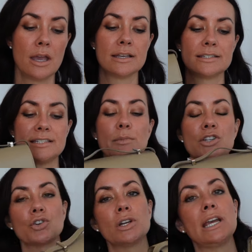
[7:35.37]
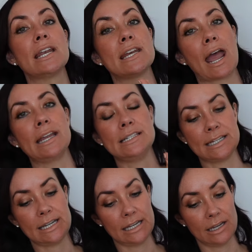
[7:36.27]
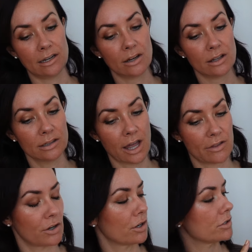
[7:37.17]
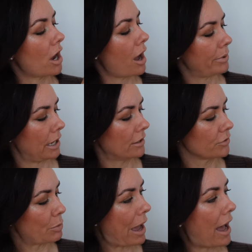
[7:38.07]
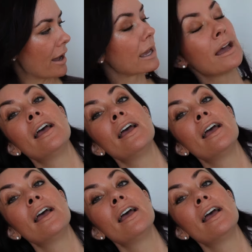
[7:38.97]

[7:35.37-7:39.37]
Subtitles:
Symmetry 19 leather top handle bag.